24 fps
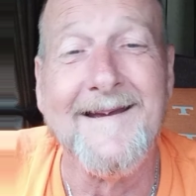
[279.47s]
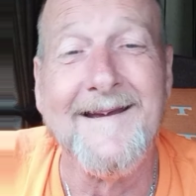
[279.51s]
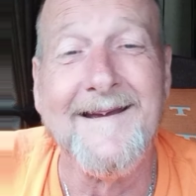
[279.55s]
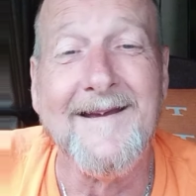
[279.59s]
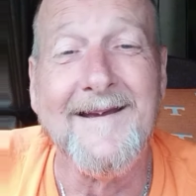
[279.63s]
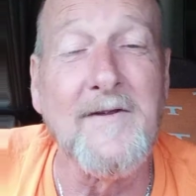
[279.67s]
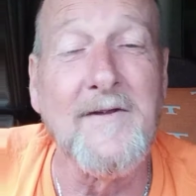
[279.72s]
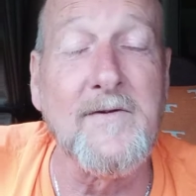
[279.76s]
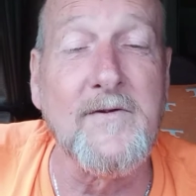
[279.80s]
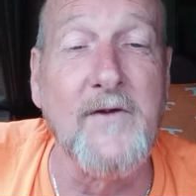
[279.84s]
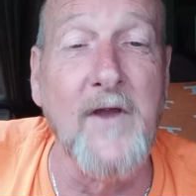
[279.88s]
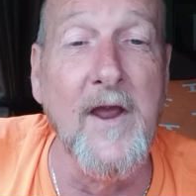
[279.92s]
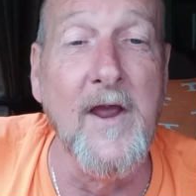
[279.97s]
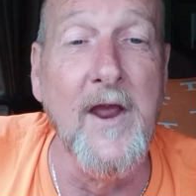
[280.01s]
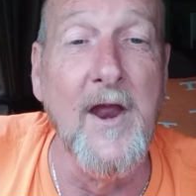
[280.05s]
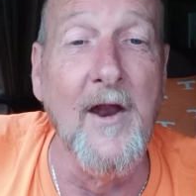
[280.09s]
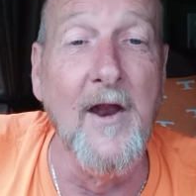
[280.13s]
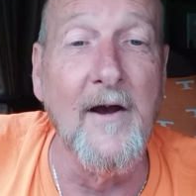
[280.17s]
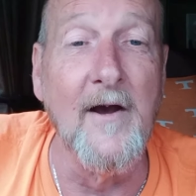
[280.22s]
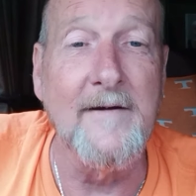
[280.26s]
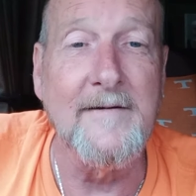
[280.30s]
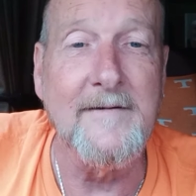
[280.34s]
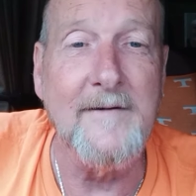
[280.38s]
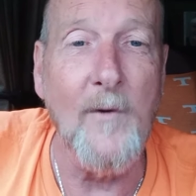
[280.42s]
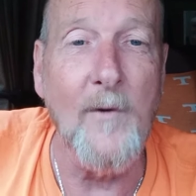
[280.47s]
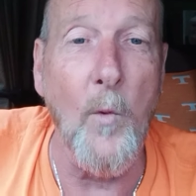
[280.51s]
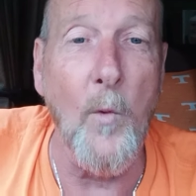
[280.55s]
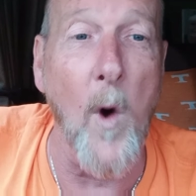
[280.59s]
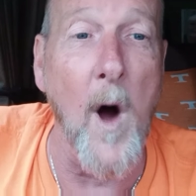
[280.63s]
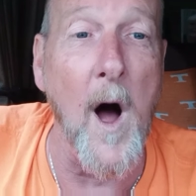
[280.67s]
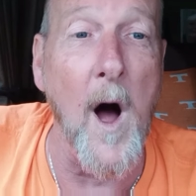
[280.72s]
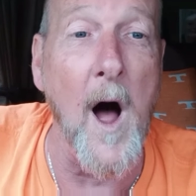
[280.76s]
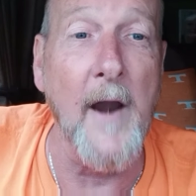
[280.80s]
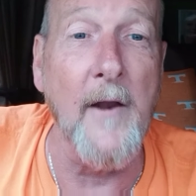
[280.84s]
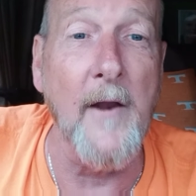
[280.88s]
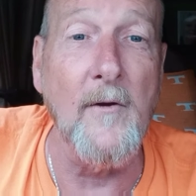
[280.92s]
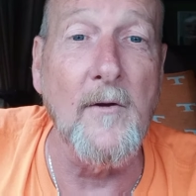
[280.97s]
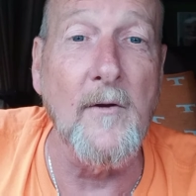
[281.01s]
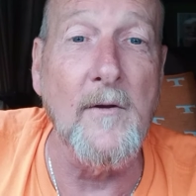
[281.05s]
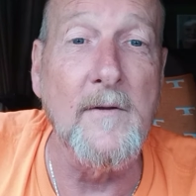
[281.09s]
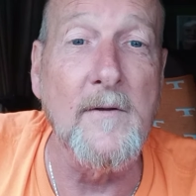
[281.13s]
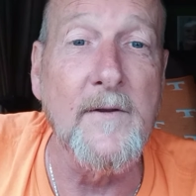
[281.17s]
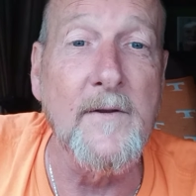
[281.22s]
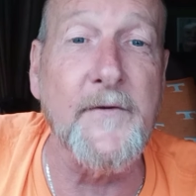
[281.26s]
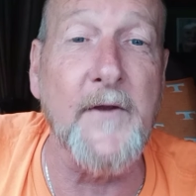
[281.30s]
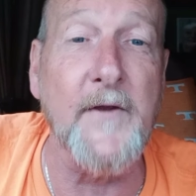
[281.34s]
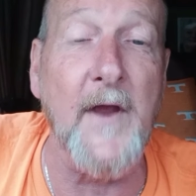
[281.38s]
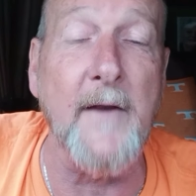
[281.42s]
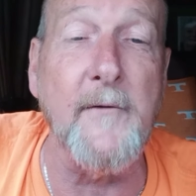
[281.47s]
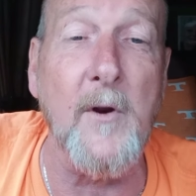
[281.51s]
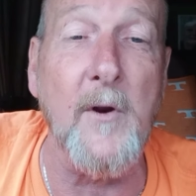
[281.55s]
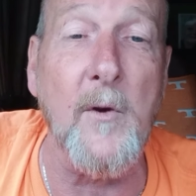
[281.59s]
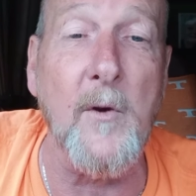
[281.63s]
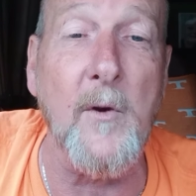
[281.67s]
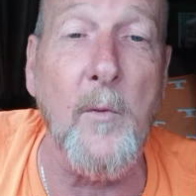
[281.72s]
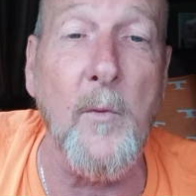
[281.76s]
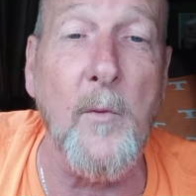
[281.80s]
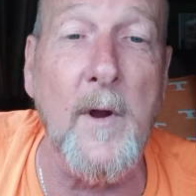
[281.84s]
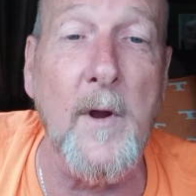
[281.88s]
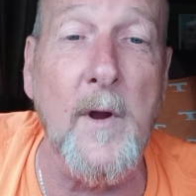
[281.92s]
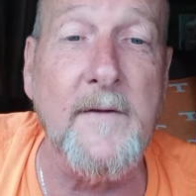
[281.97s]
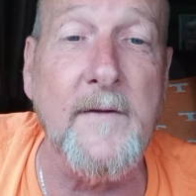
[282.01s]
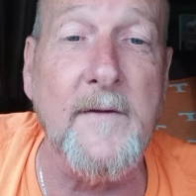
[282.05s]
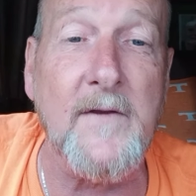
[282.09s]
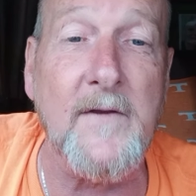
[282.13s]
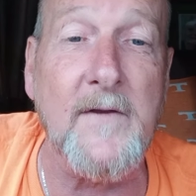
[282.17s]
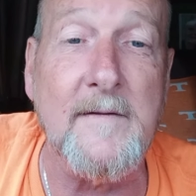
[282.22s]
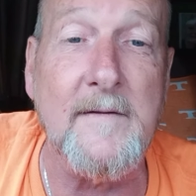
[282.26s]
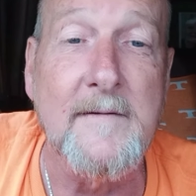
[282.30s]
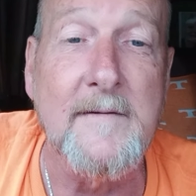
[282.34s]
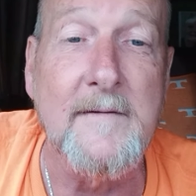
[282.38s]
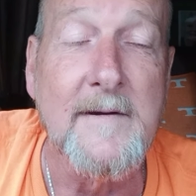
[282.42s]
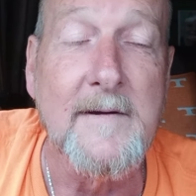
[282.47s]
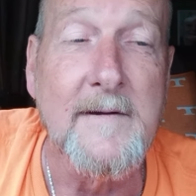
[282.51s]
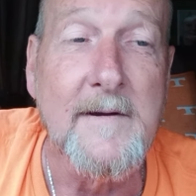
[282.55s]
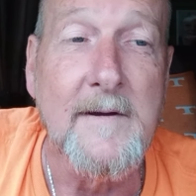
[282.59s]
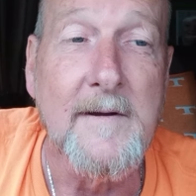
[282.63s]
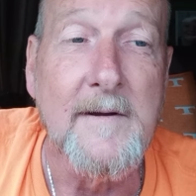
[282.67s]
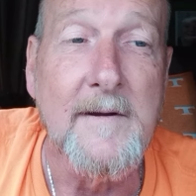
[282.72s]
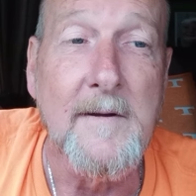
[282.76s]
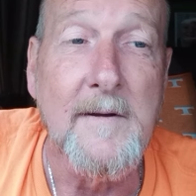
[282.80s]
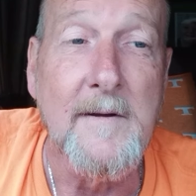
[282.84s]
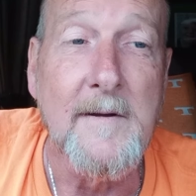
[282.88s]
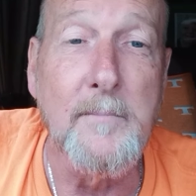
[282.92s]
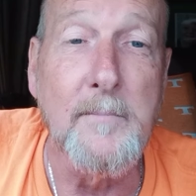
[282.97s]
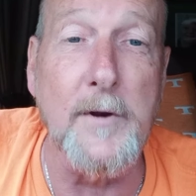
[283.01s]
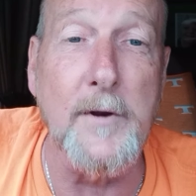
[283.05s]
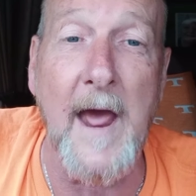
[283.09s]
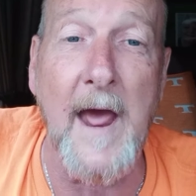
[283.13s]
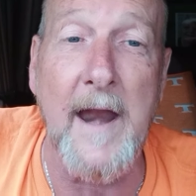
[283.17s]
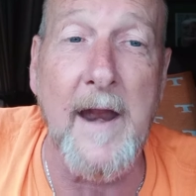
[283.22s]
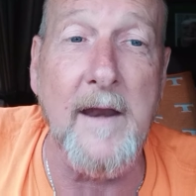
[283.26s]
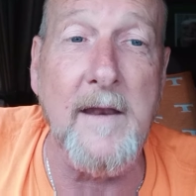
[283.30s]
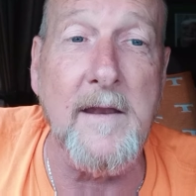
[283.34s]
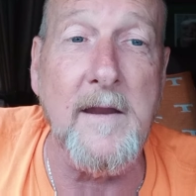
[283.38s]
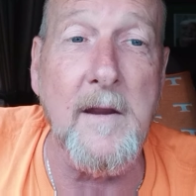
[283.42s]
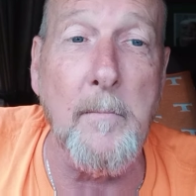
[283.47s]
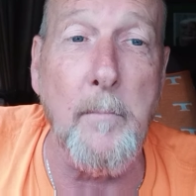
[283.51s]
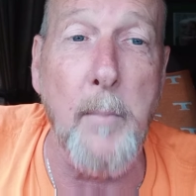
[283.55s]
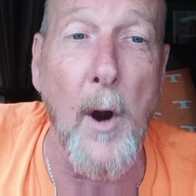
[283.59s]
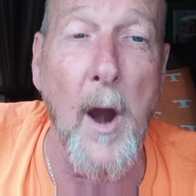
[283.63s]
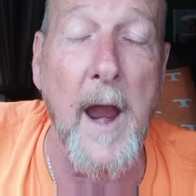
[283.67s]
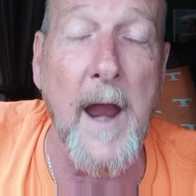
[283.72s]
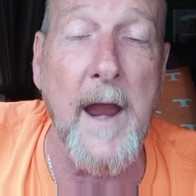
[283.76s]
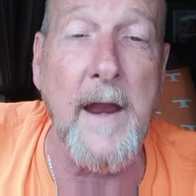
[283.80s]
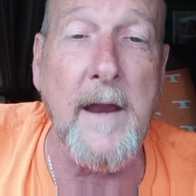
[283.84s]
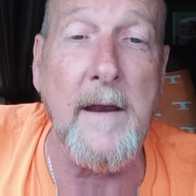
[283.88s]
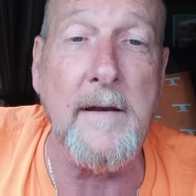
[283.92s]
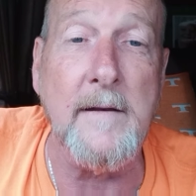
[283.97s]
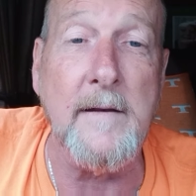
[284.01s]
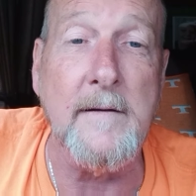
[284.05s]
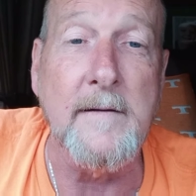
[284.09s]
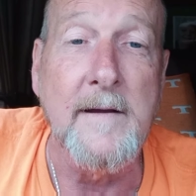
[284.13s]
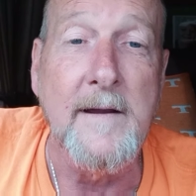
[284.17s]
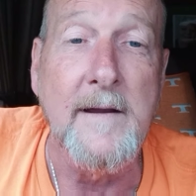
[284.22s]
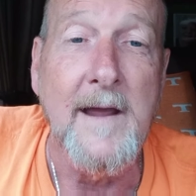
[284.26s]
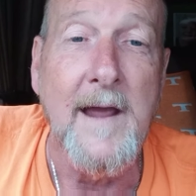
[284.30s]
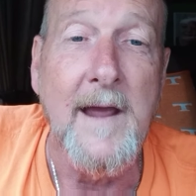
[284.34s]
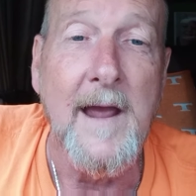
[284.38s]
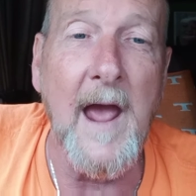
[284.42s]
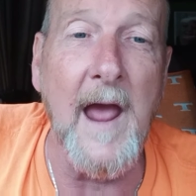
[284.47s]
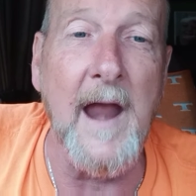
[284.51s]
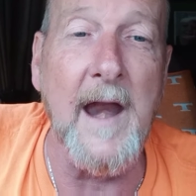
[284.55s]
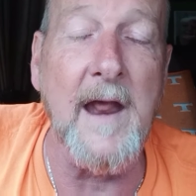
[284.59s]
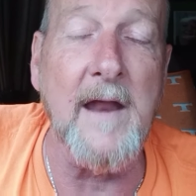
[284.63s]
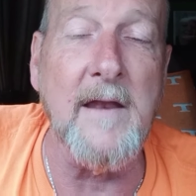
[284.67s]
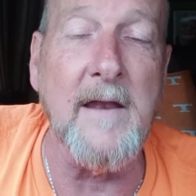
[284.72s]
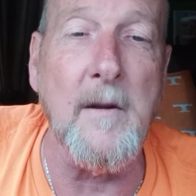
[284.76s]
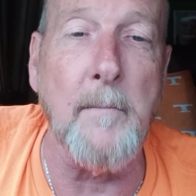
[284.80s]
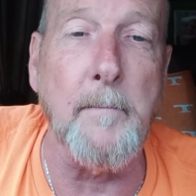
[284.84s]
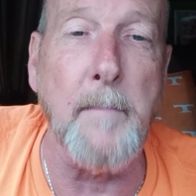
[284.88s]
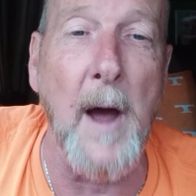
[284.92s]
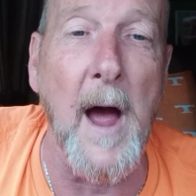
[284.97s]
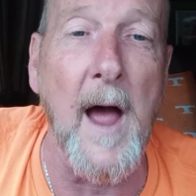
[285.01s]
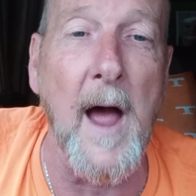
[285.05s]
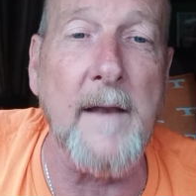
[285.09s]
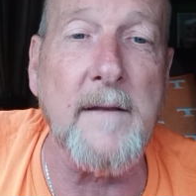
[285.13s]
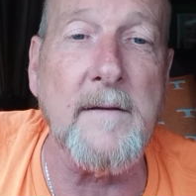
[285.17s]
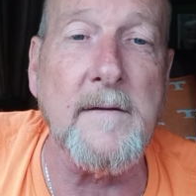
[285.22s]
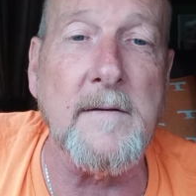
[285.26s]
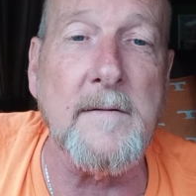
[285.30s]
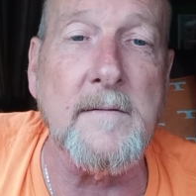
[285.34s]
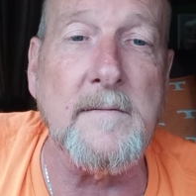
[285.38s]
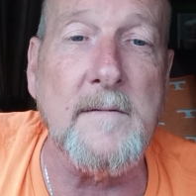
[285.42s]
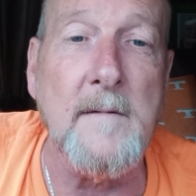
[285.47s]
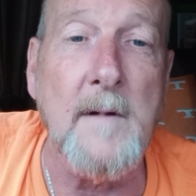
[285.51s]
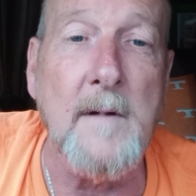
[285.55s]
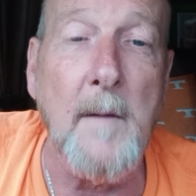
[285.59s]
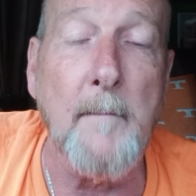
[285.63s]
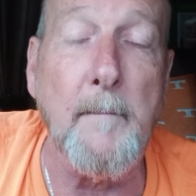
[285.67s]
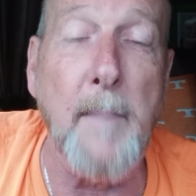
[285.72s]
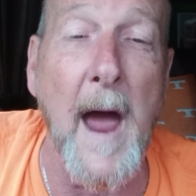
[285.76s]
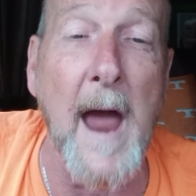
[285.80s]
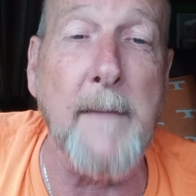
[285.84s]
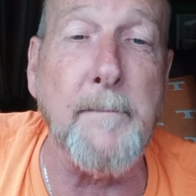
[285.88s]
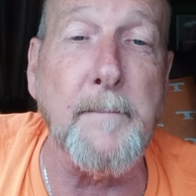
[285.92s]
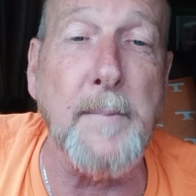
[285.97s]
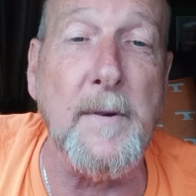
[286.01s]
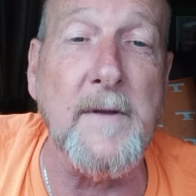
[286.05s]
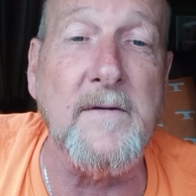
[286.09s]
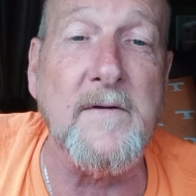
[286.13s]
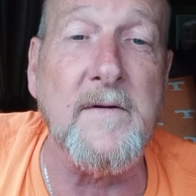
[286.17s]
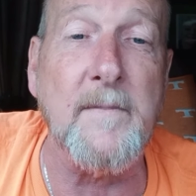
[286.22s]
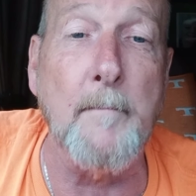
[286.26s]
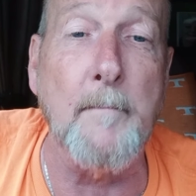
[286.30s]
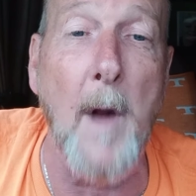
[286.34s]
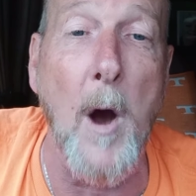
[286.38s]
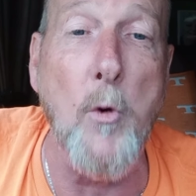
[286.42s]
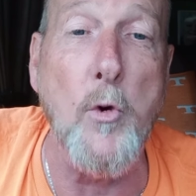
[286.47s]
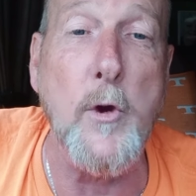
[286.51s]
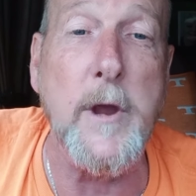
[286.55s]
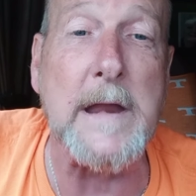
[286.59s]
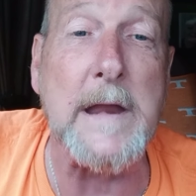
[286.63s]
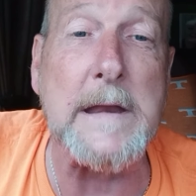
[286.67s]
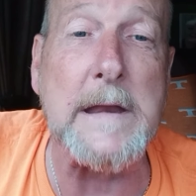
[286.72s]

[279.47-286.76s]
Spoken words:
Cheetah, Waddle, Cedric Wilson. Put that in your brain and in your pot and pipe and smoke it.